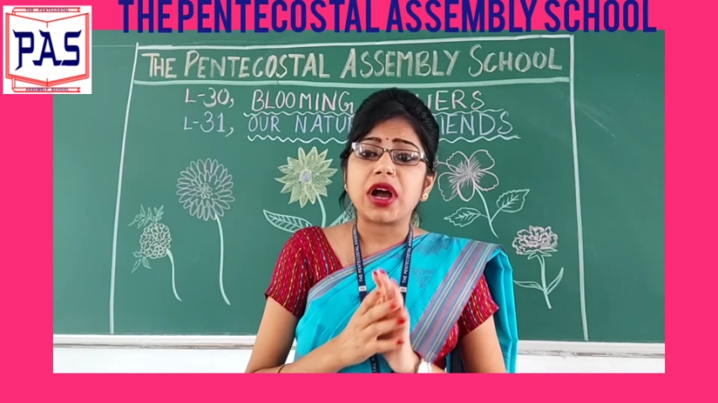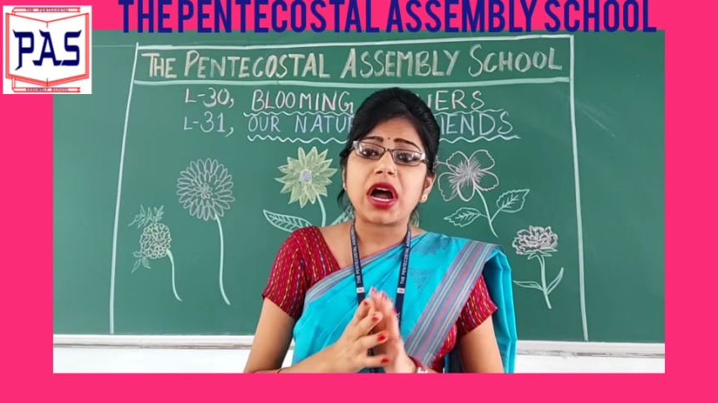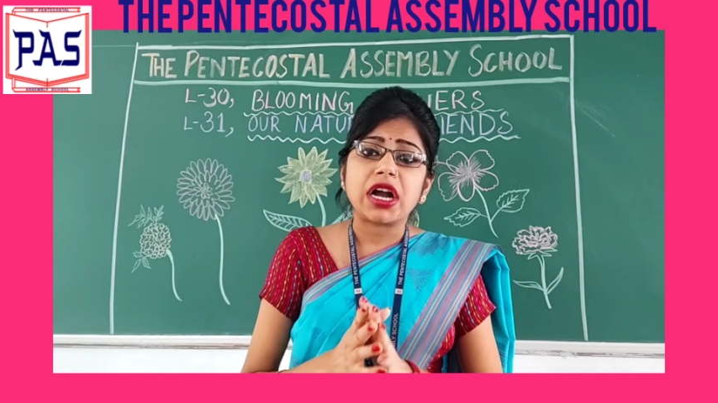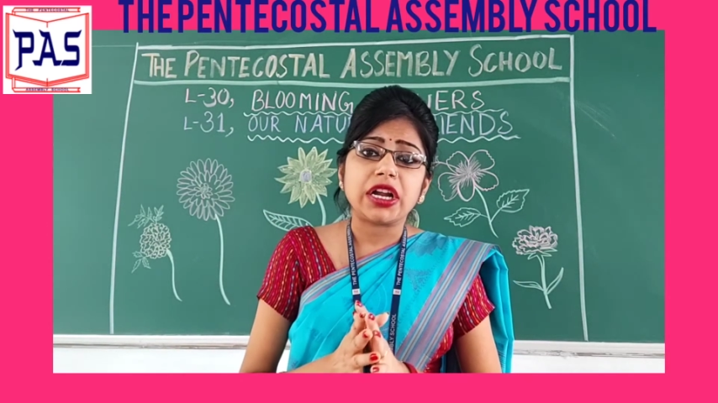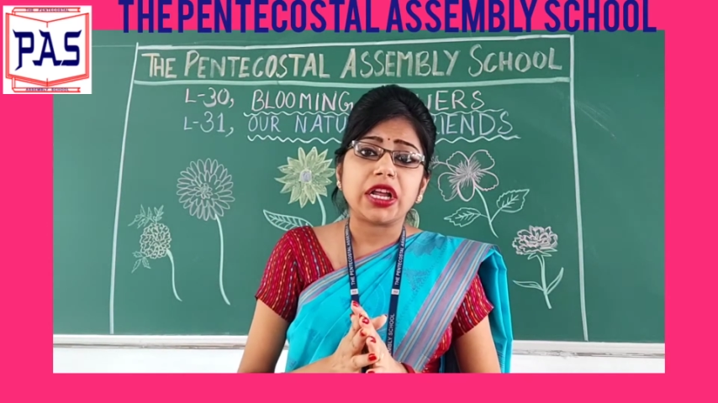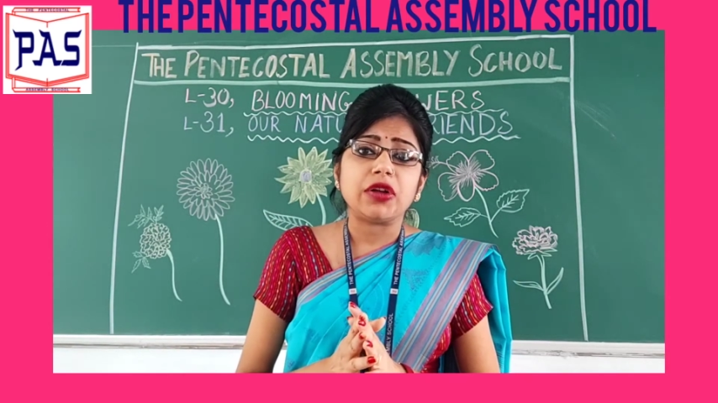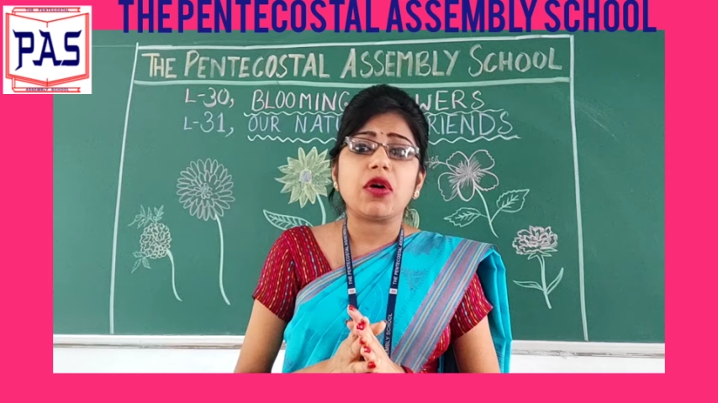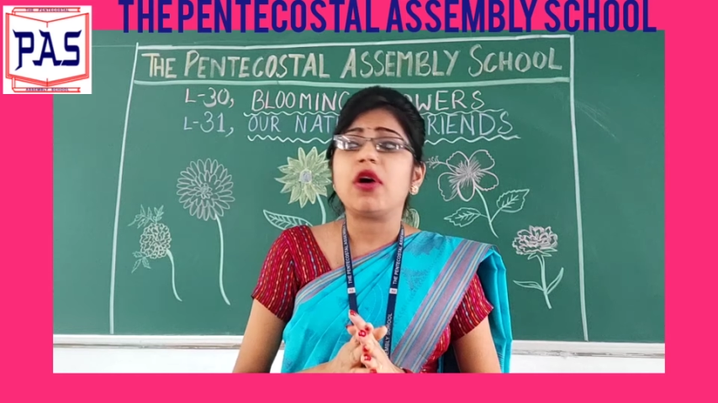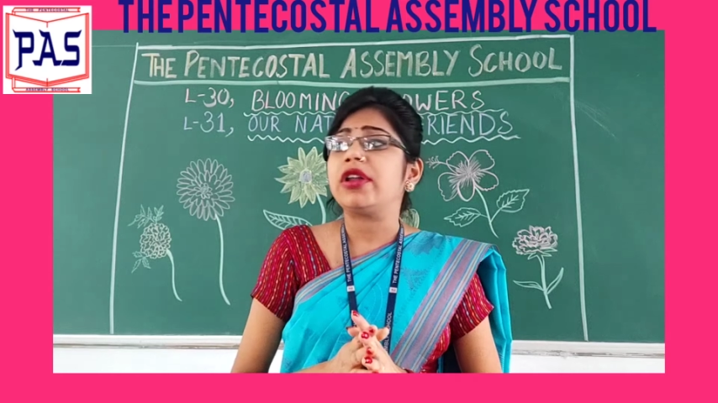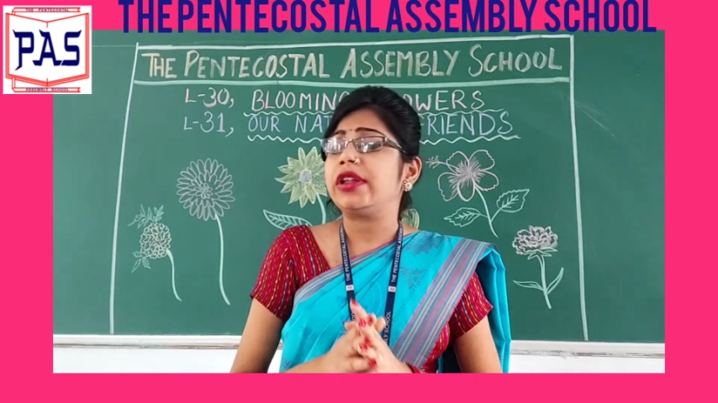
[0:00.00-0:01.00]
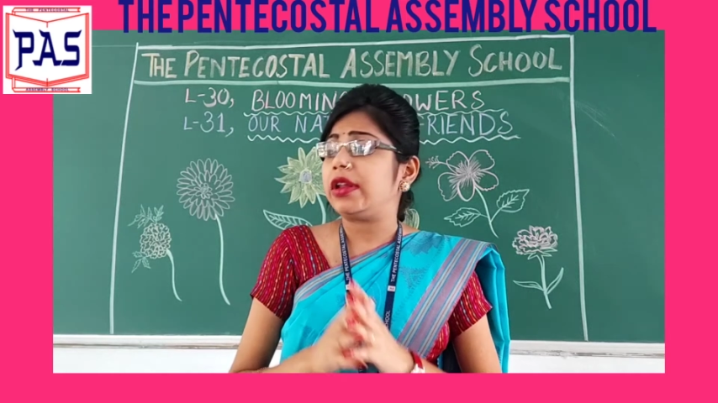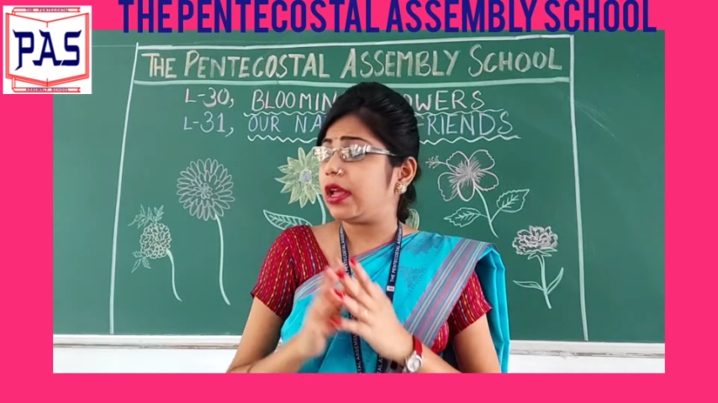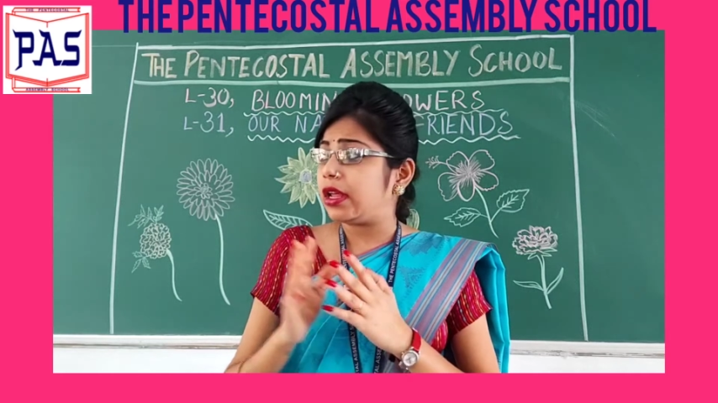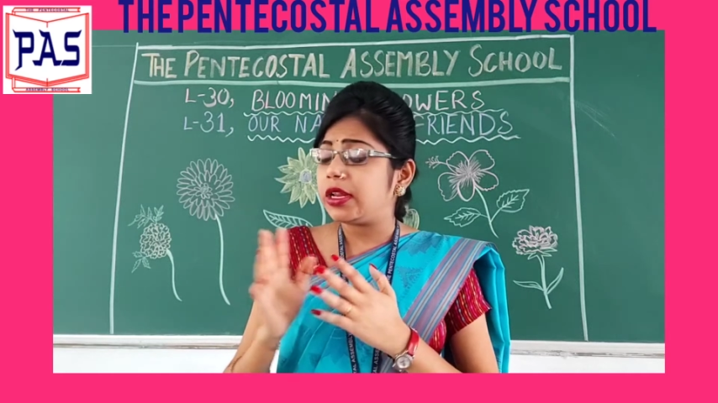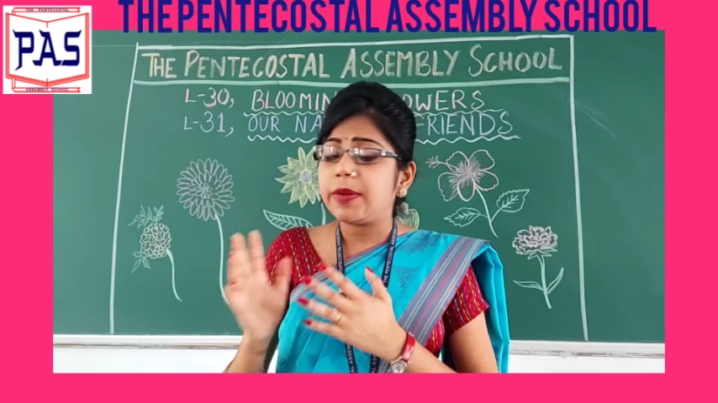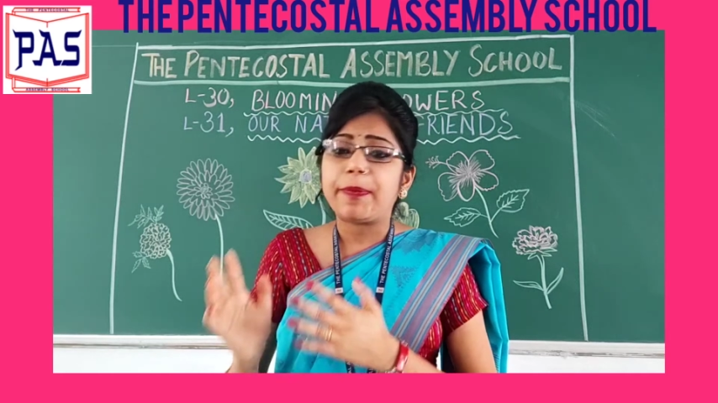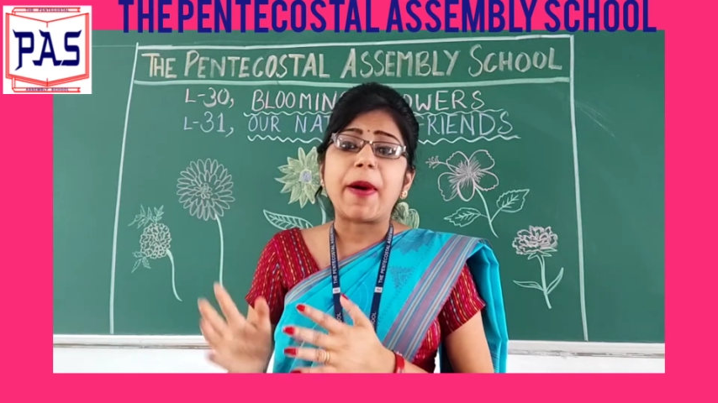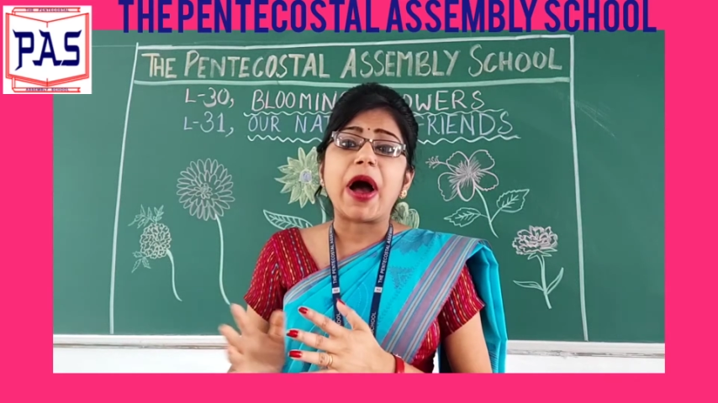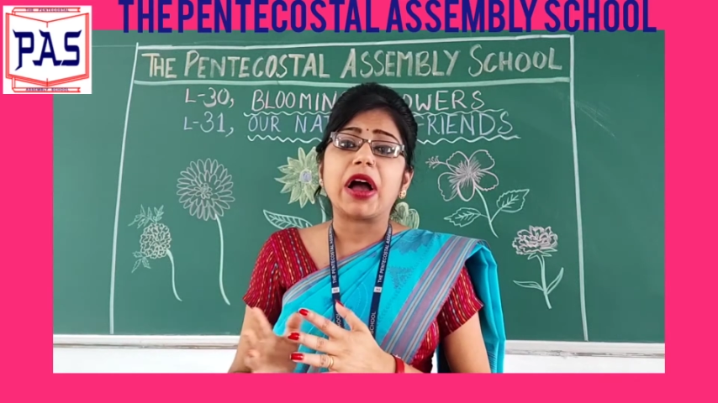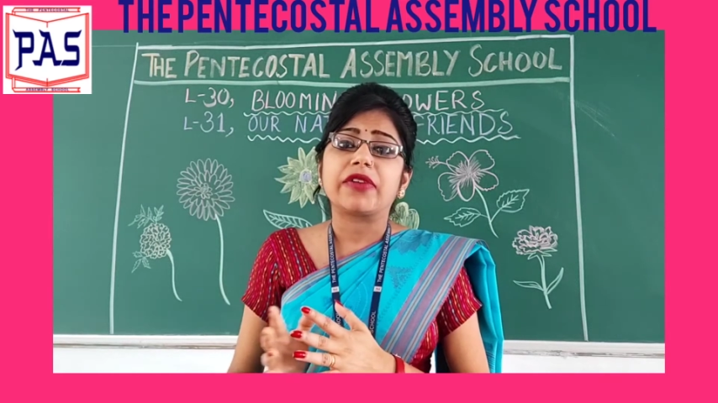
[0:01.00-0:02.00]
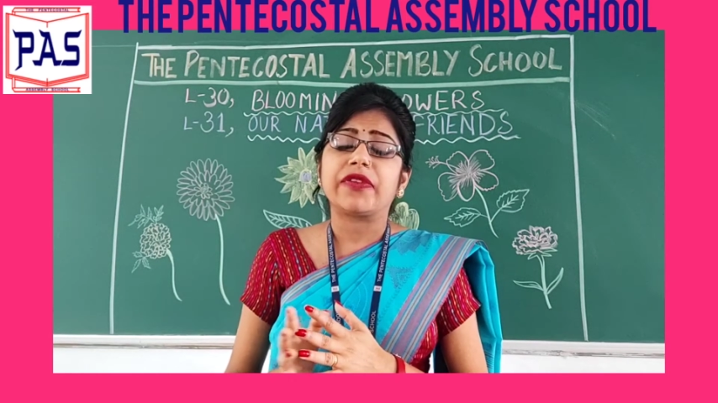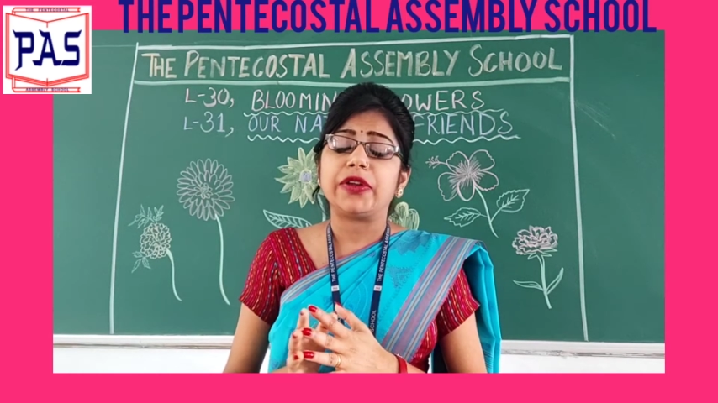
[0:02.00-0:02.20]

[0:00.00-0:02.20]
garden or in any park,